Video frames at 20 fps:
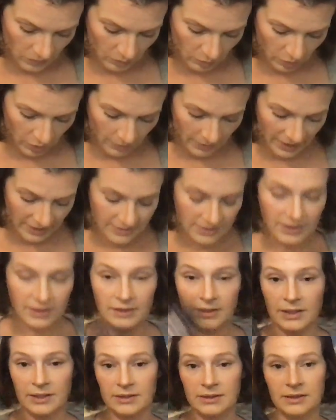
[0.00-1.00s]
Poor
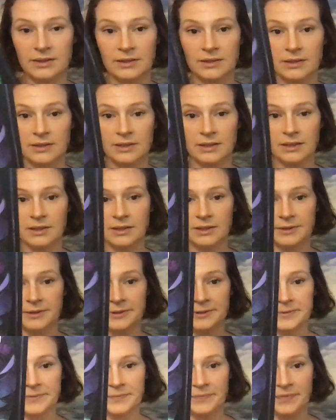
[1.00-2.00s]
masculine.
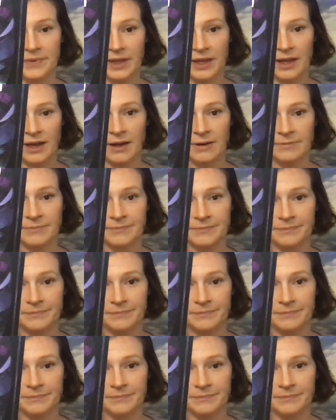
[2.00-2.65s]
Yeah.